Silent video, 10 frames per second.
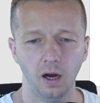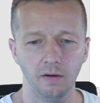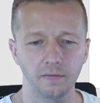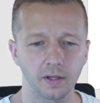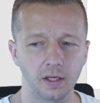
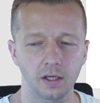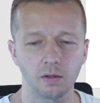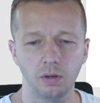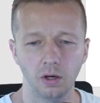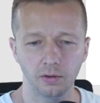of the
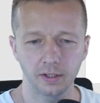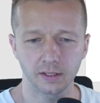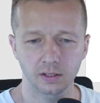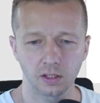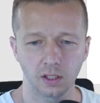
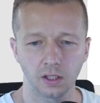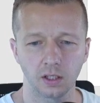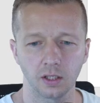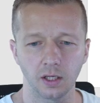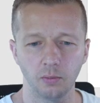component
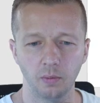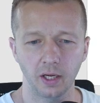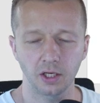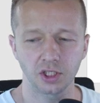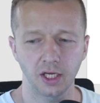and we
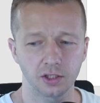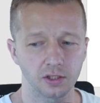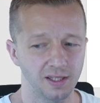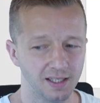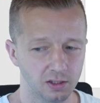make a change
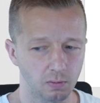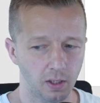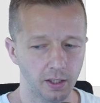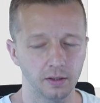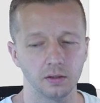to this
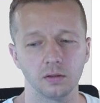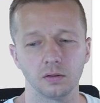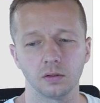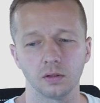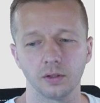one,
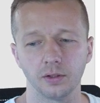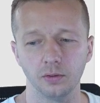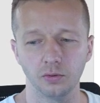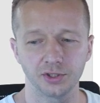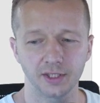
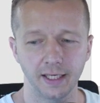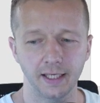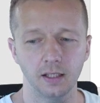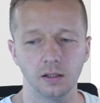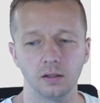you will
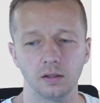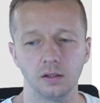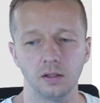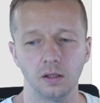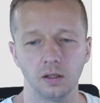see
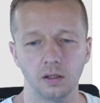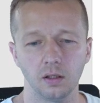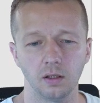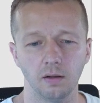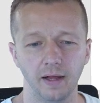
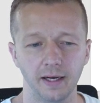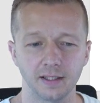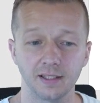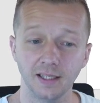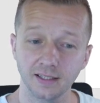that
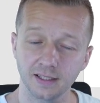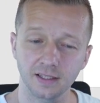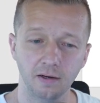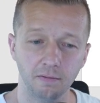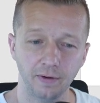it doesn't
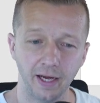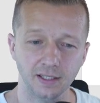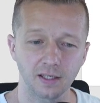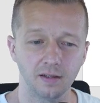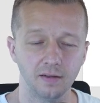
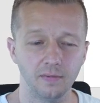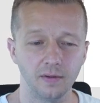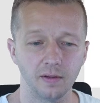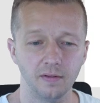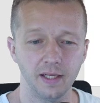affect
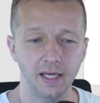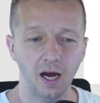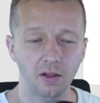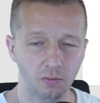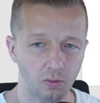the
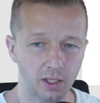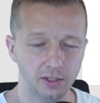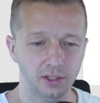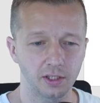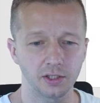other
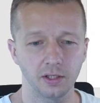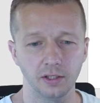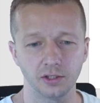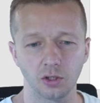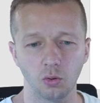ones. And,
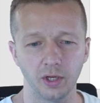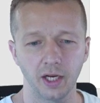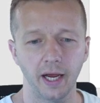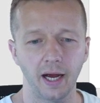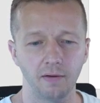and so we
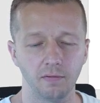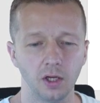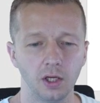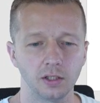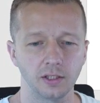could have,
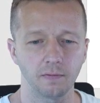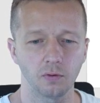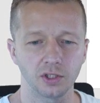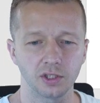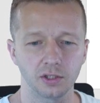say,
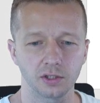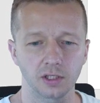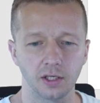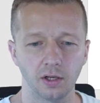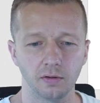for
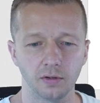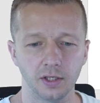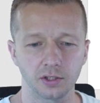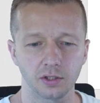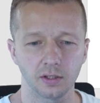instance, another
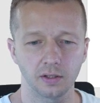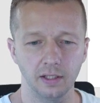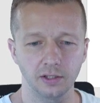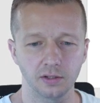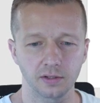in
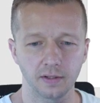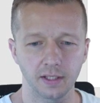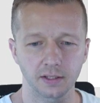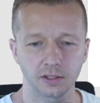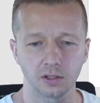instance of
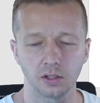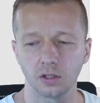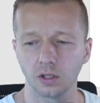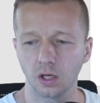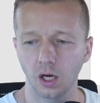this.
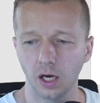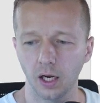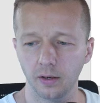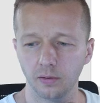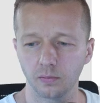
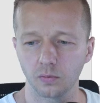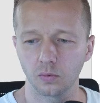Uh,